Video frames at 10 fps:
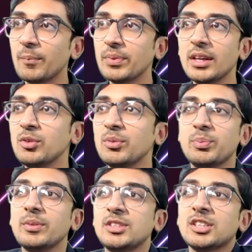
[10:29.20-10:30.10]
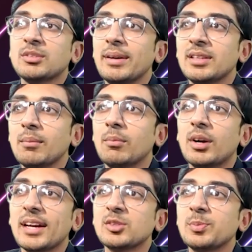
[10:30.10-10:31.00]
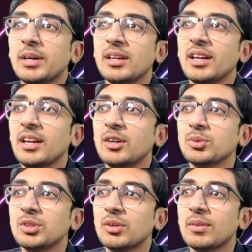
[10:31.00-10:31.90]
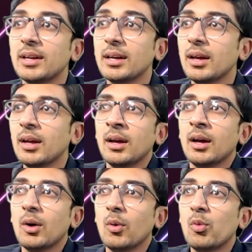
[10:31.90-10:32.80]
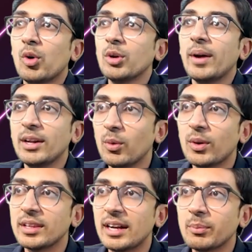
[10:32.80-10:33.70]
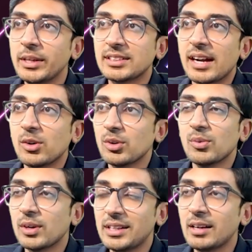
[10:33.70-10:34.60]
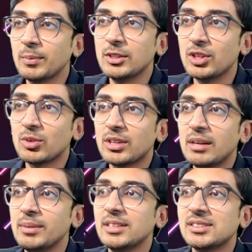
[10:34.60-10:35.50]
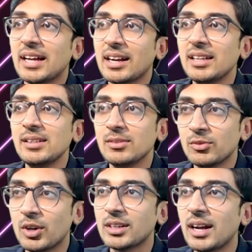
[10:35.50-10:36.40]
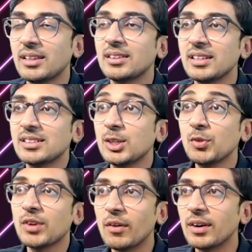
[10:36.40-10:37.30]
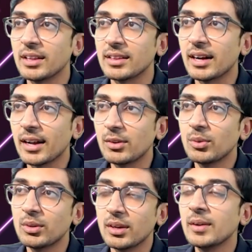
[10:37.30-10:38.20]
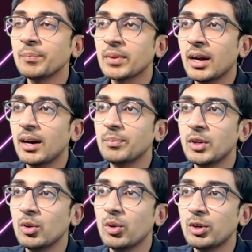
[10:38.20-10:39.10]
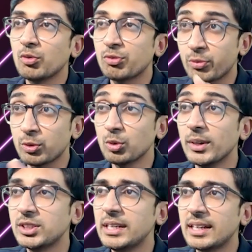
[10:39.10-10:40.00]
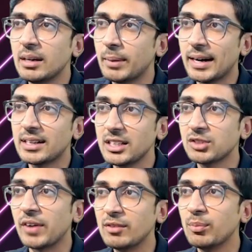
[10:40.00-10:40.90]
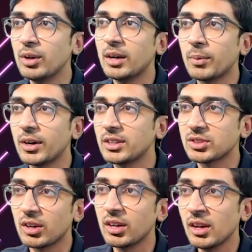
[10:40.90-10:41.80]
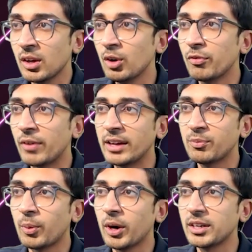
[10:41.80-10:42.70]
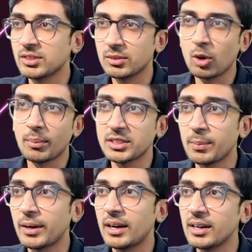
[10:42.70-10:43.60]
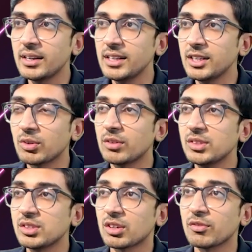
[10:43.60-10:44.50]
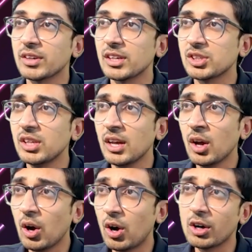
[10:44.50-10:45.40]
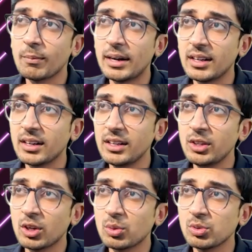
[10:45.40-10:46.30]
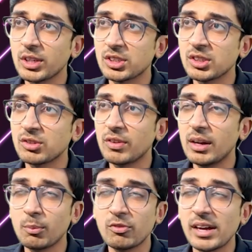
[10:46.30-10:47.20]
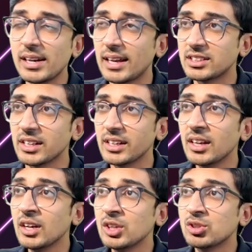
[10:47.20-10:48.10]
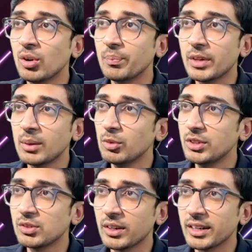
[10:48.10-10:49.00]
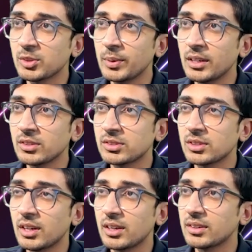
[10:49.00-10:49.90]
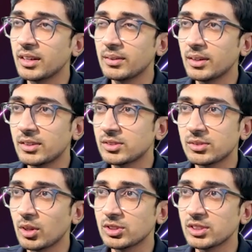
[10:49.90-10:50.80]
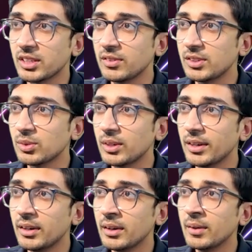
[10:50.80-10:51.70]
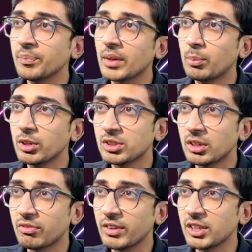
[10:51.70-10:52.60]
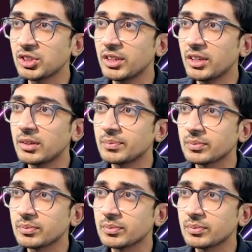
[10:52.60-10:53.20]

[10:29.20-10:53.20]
You just by saying bot aspirant A2019, what do I know what that means? I don't know what that means. You have to tell me exactly what are the things that you've covered in that, and don't go into too much detail, but at least 5 bullet points, or 5 points comma separated in each one of these certification. Automatically your 2 sections fill up very nicely. So remove this work experience thing. It's nonsense anyways over here. Put a certification here.